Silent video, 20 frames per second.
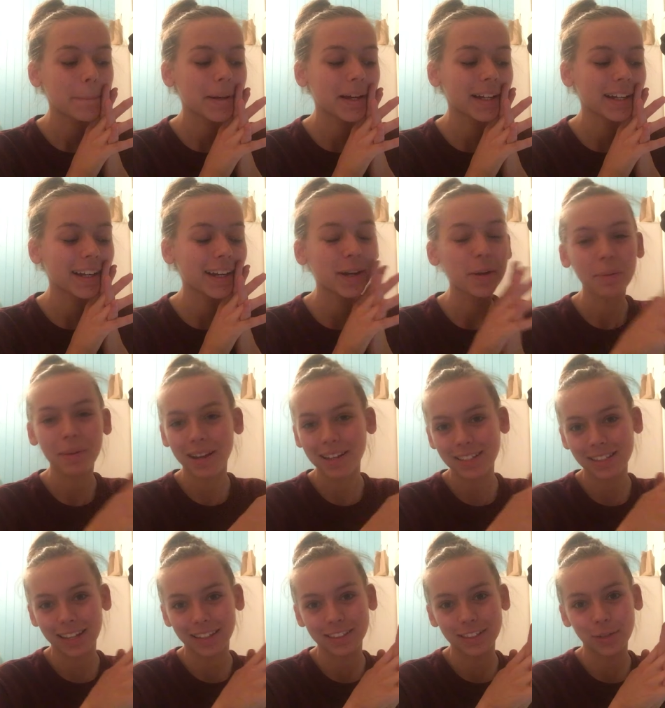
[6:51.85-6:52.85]
But I hope you guys
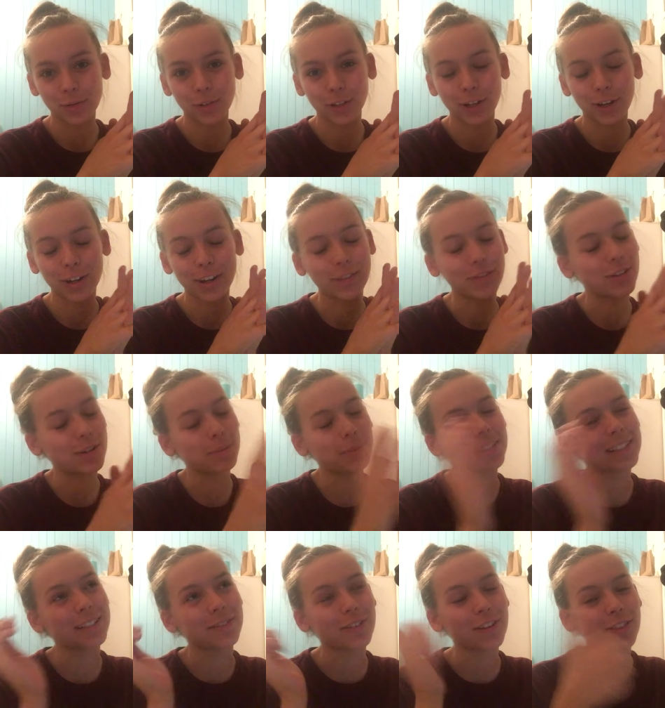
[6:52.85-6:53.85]
liked this video. If you did,
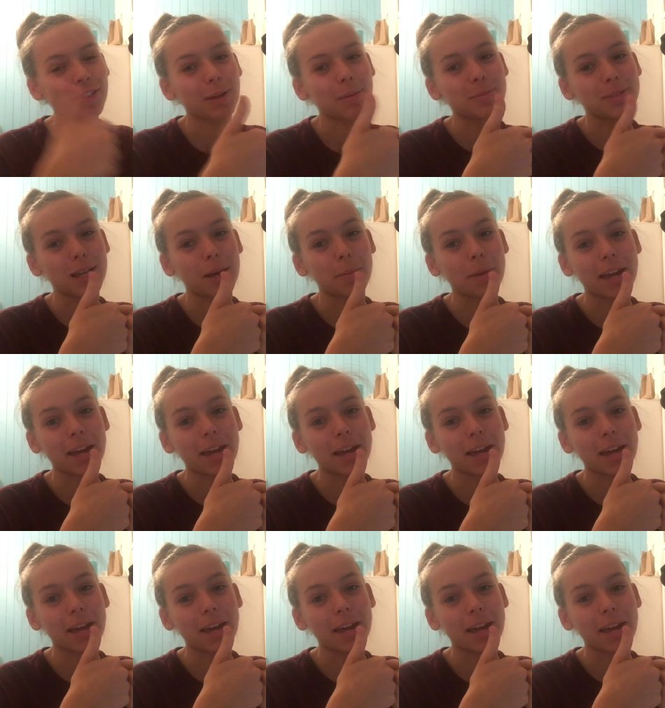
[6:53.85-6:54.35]
please give it a thumbs up